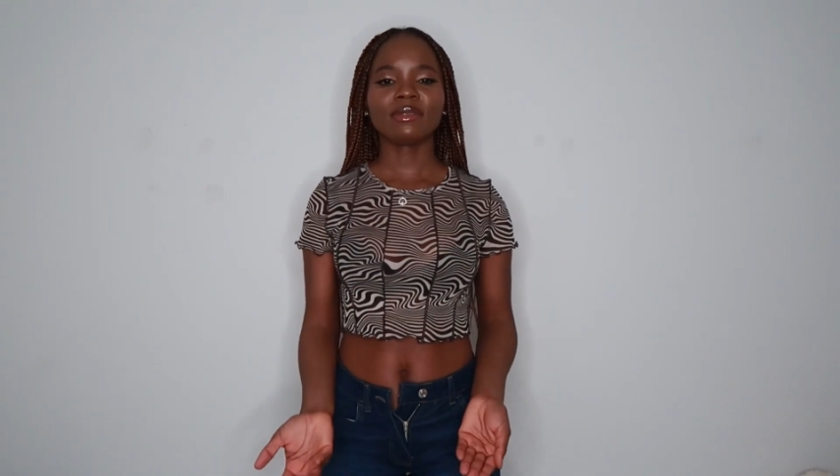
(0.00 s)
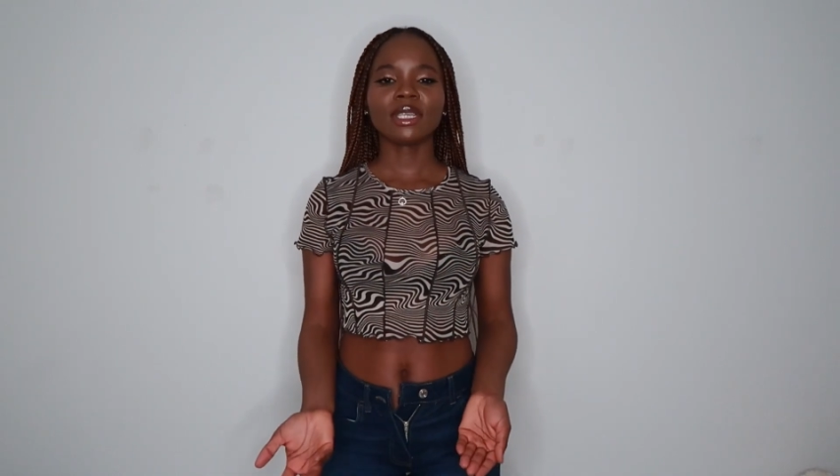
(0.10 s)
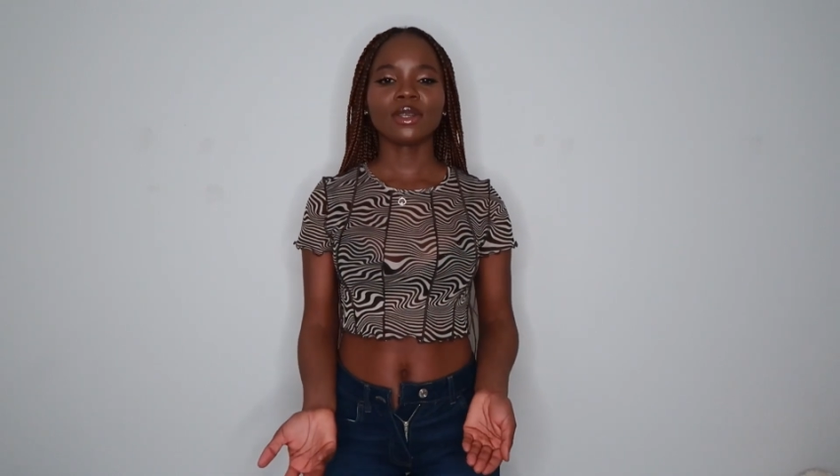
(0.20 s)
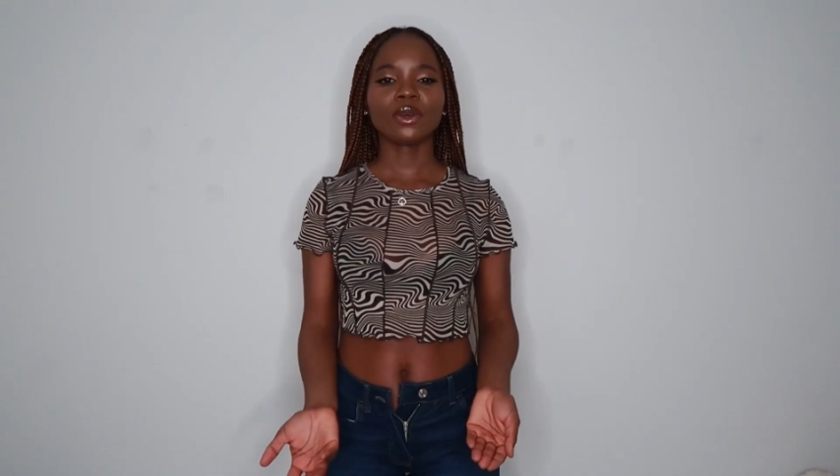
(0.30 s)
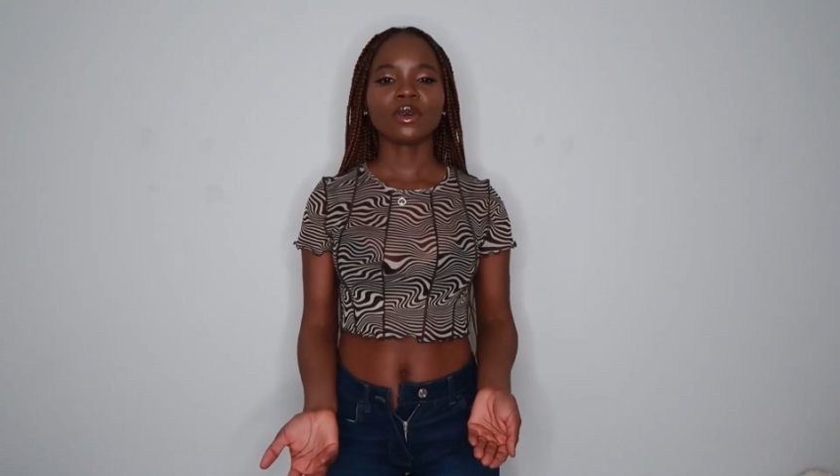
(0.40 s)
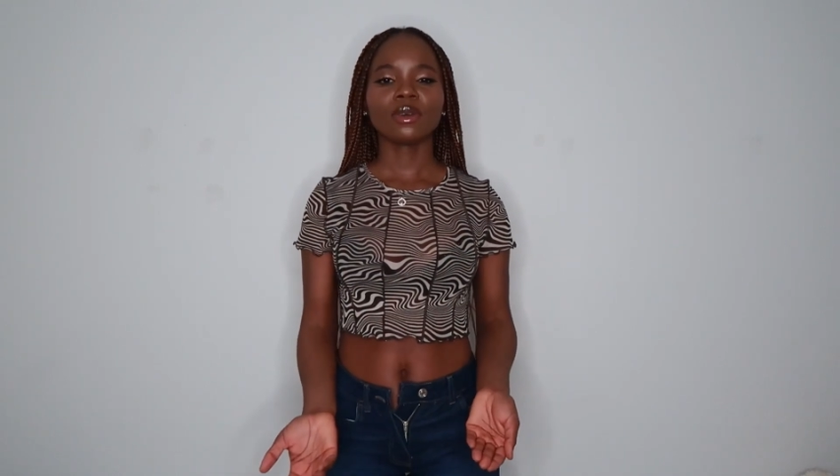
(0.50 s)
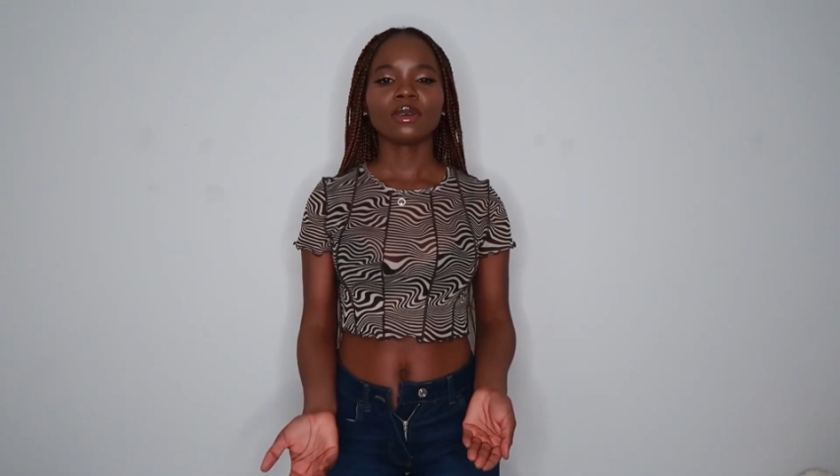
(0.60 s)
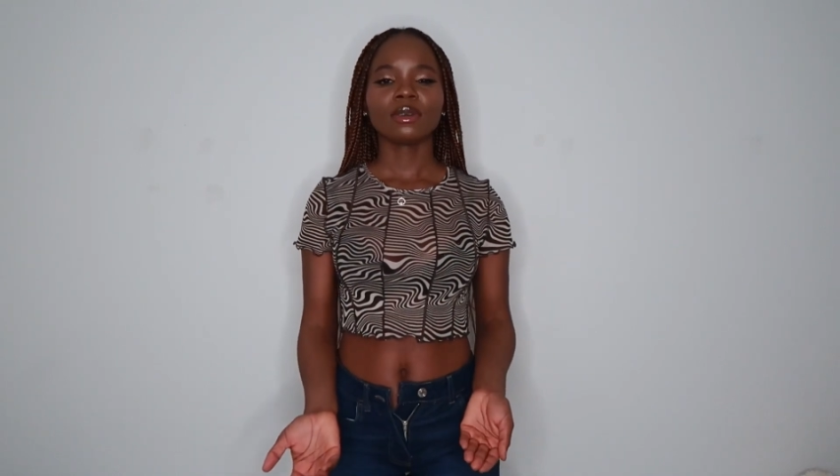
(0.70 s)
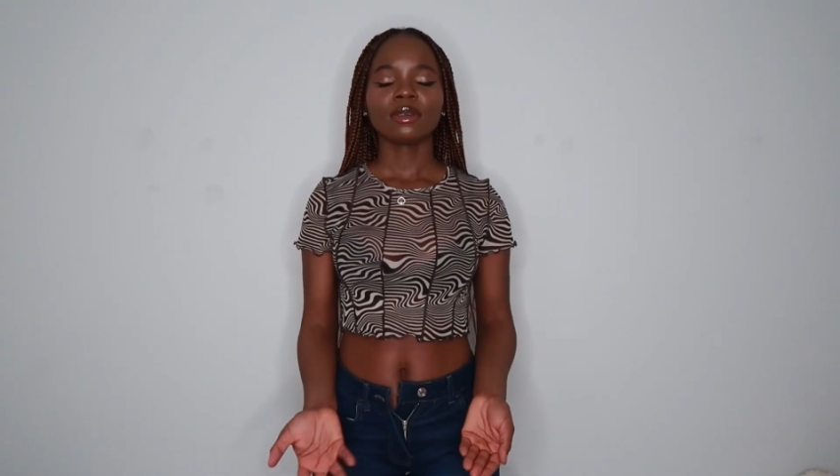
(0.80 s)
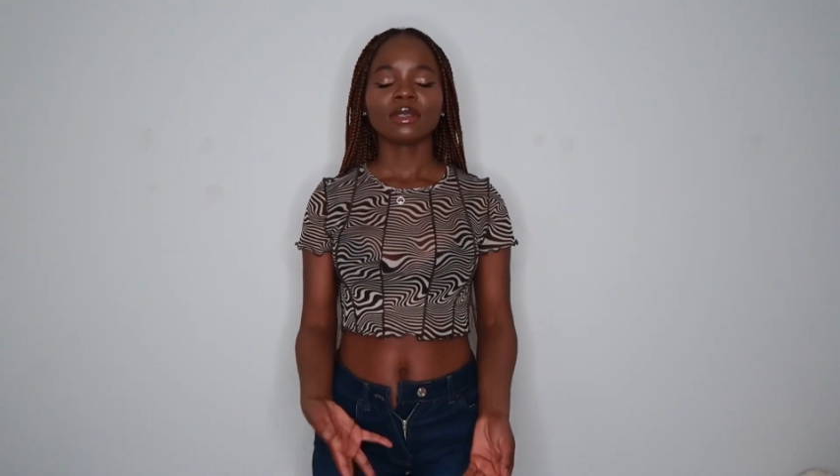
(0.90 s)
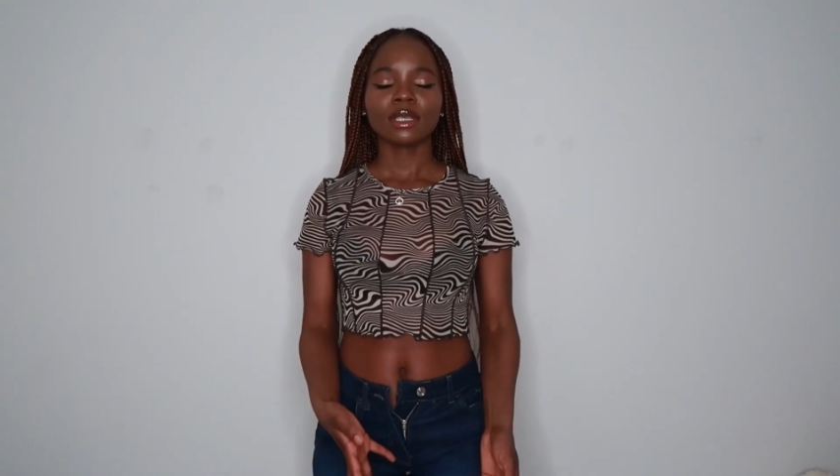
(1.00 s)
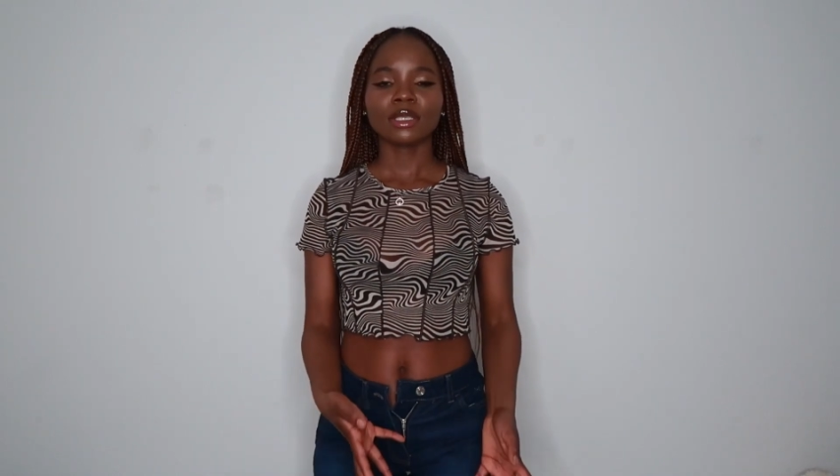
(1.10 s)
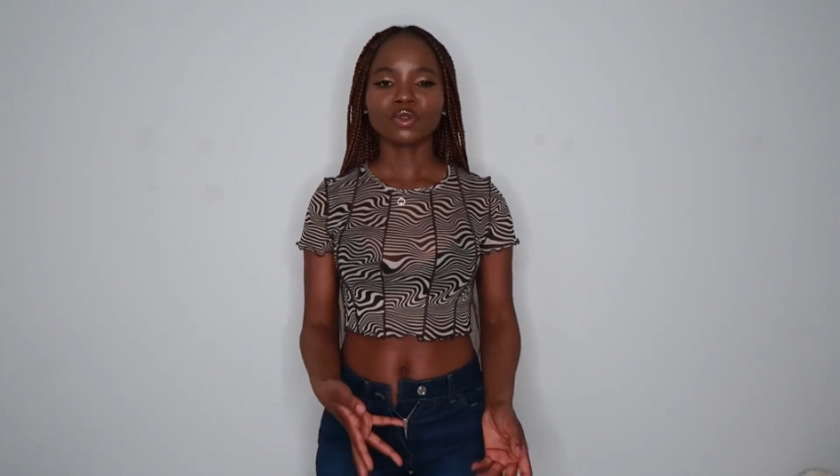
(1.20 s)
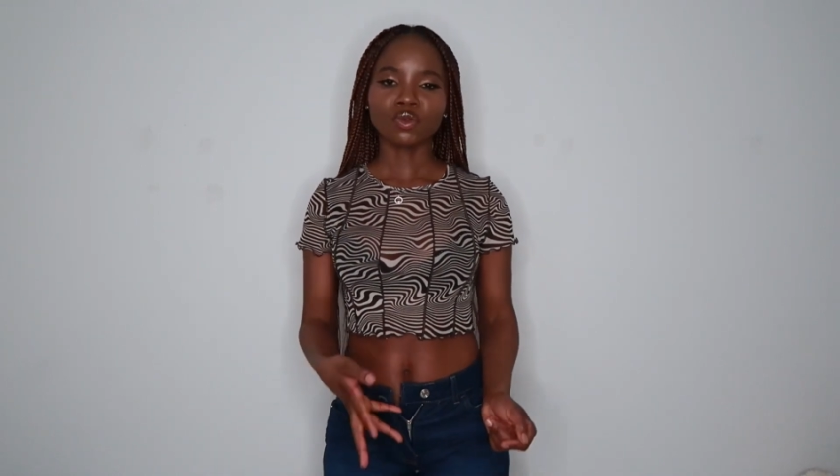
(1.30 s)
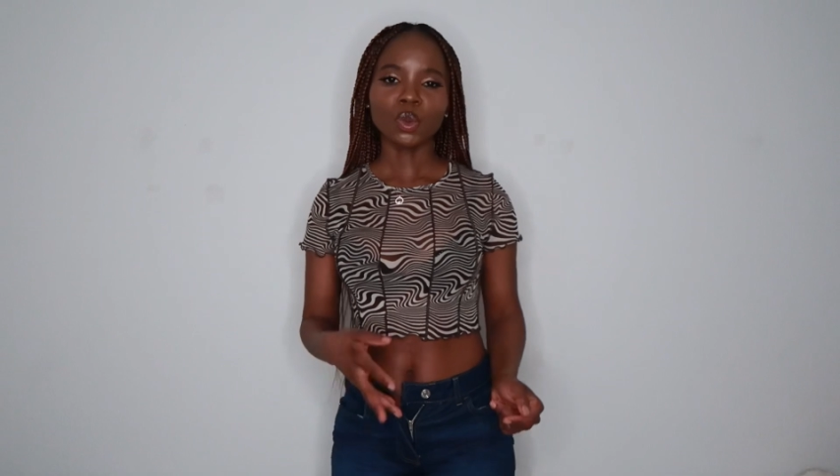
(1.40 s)
video.
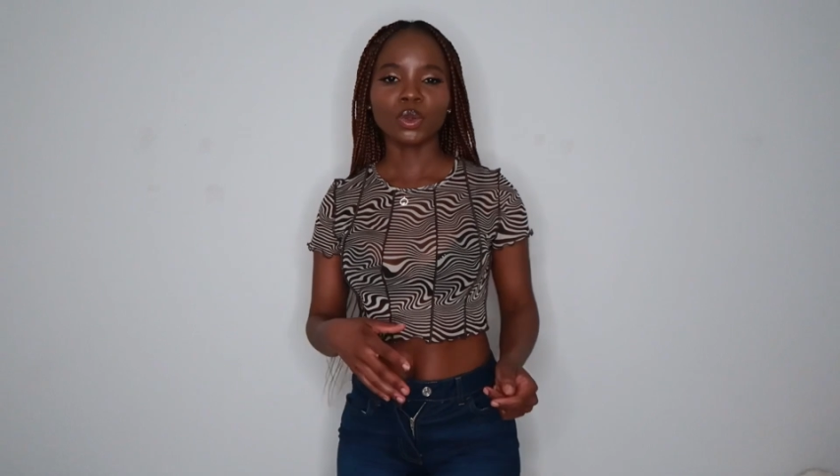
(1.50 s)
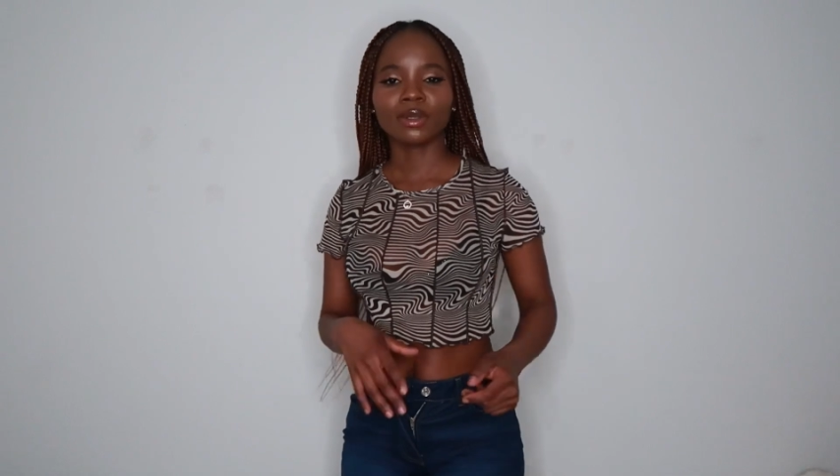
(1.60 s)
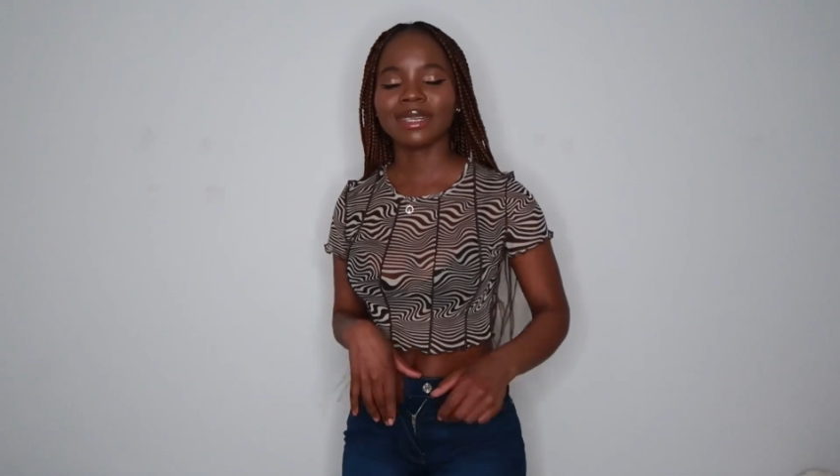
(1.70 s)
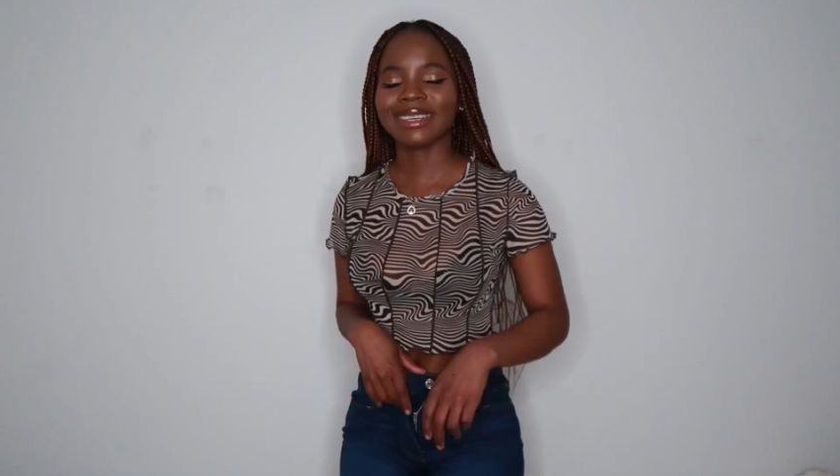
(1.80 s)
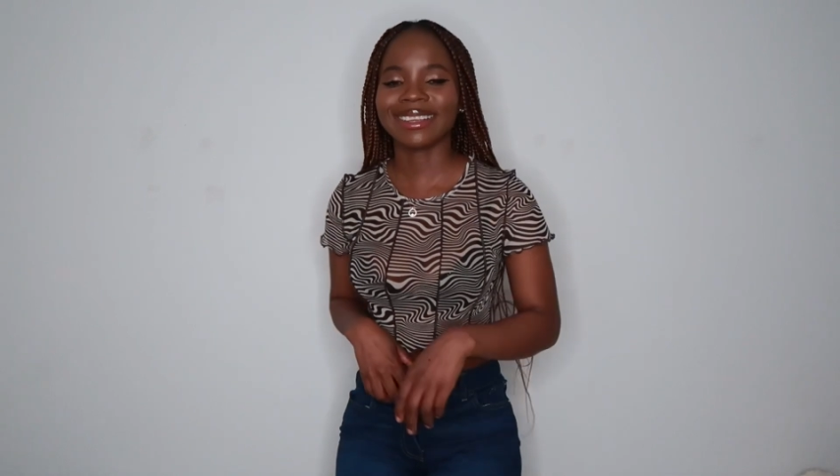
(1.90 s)
That's wood.